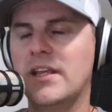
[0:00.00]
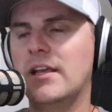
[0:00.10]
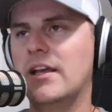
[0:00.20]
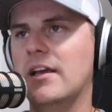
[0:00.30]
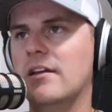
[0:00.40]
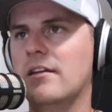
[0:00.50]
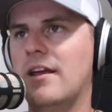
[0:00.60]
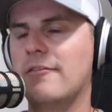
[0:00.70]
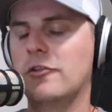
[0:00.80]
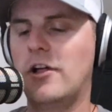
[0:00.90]
and
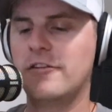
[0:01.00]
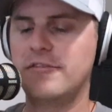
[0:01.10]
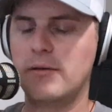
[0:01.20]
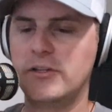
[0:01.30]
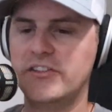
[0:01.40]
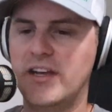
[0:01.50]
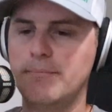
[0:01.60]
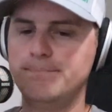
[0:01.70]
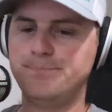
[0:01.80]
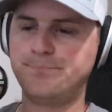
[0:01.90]
having a lot of family
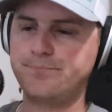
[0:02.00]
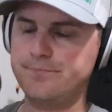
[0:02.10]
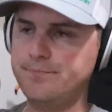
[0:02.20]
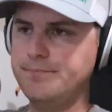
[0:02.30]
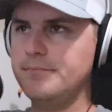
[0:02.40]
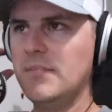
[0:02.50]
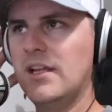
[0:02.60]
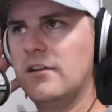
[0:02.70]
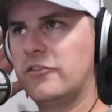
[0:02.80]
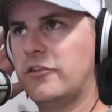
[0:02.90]
time.
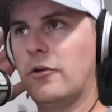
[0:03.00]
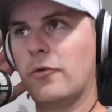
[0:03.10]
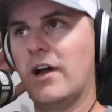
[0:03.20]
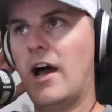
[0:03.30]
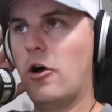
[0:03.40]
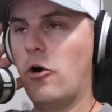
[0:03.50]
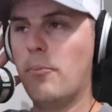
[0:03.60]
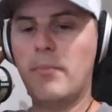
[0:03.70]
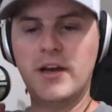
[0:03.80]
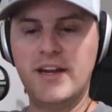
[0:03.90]
So got
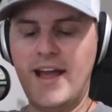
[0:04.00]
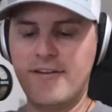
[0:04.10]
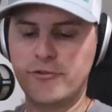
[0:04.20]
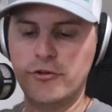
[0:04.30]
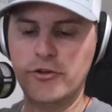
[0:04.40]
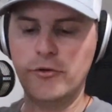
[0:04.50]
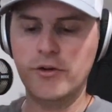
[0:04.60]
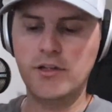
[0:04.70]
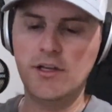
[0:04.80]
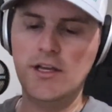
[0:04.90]
home Monday
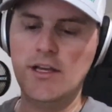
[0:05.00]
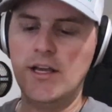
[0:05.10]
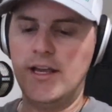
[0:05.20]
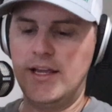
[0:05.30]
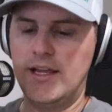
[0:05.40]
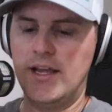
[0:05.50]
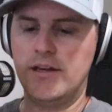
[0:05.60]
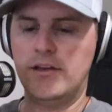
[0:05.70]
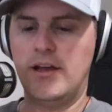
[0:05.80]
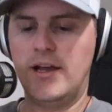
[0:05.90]
afternoon,
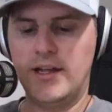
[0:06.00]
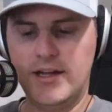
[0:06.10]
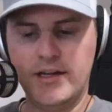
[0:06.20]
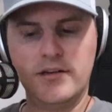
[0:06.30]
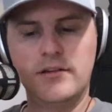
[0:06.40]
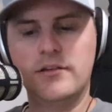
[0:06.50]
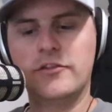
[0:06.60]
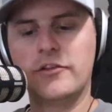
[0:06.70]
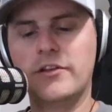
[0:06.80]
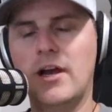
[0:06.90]
and I
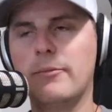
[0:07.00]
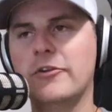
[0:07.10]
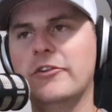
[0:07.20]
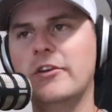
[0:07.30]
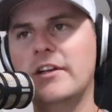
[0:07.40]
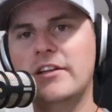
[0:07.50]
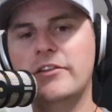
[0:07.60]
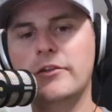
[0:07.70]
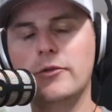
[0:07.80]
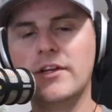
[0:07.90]
took the opportunity
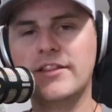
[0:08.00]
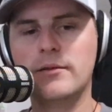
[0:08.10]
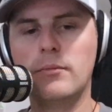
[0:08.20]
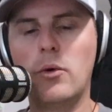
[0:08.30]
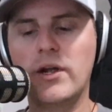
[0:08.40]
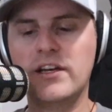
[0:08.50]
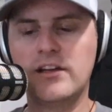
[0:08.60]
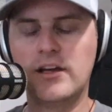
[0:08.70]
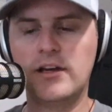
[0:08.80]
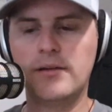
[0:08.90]
to get the mowing
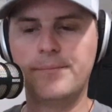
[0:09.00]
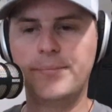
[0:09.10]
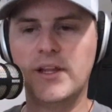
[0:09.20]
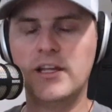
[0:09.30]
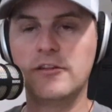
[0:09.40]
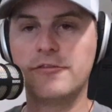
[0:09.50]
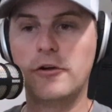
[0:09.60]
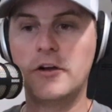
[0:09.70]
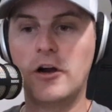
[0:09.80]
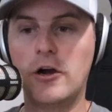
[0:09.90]
done in the
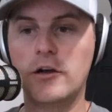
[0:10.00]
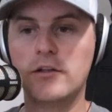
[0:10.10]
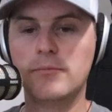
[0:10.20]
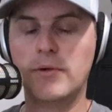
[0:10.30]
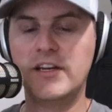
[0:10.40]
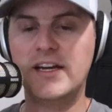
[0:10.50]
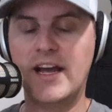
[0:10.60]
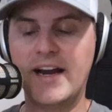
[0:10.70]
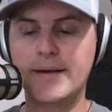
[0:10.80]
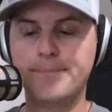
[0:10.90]
front yard Monday night.